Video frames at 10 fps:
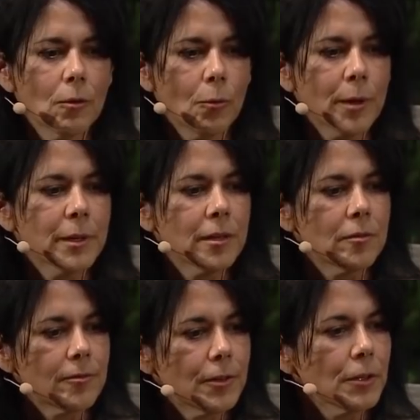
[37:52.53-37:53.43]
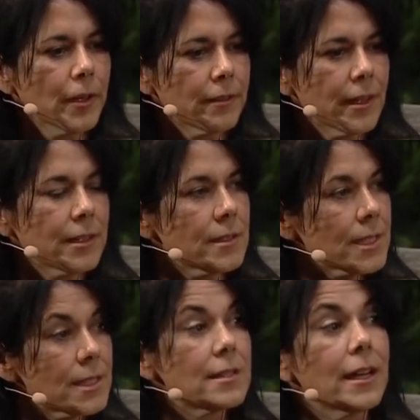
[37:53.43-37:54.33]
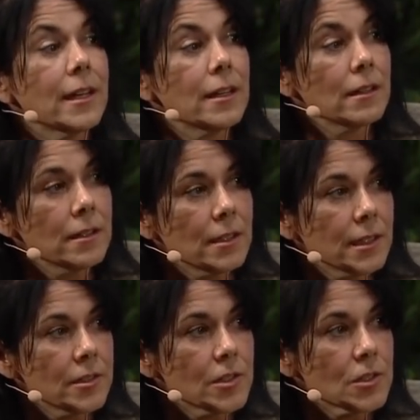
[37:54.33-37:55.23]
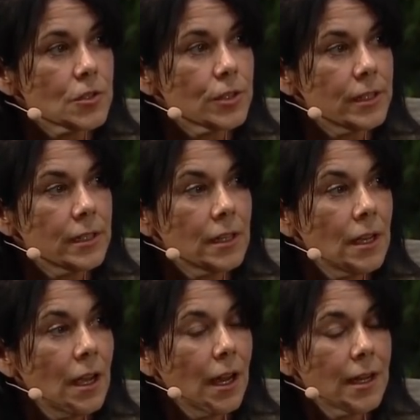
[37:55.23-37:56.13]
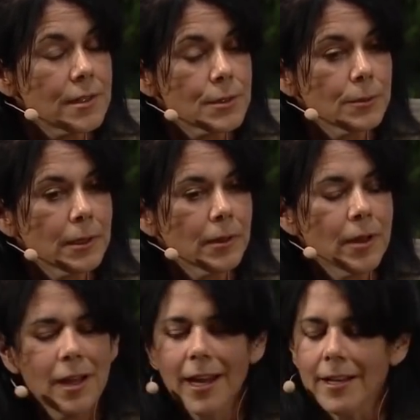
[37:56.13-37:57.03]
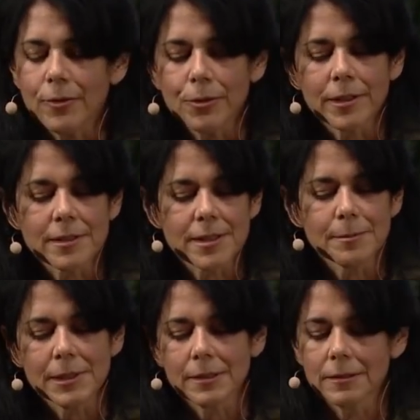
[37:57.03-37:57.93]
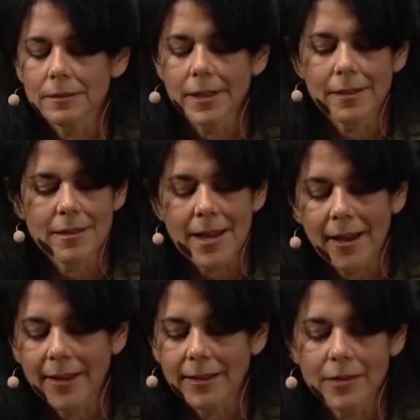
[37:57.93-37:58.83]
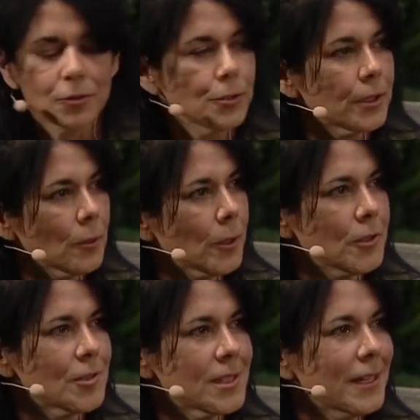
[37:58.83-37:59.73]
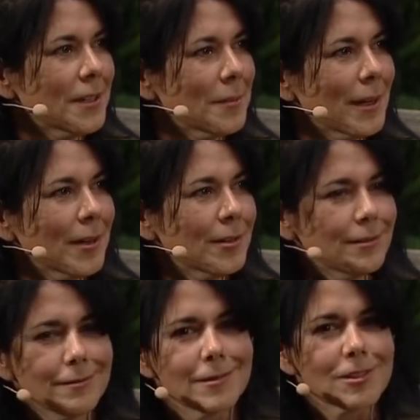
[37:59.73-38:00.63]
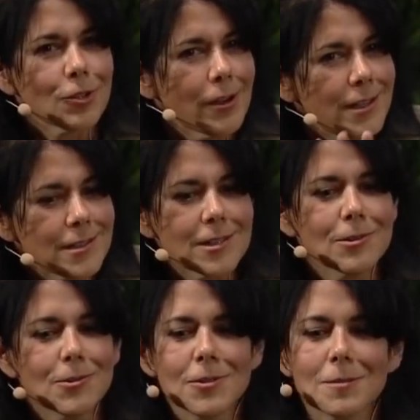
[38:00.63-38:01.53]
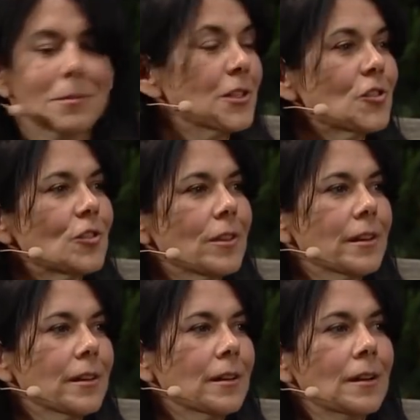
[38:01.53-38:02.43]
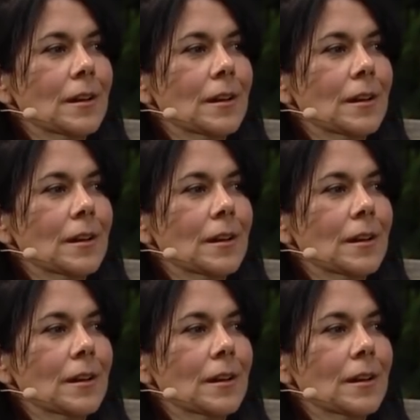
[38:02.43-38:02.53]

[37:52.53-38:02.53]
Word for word: women feel like they can stay in the industry as well. And if you look at something like that, and you look at what you're saying about trying to diminish the,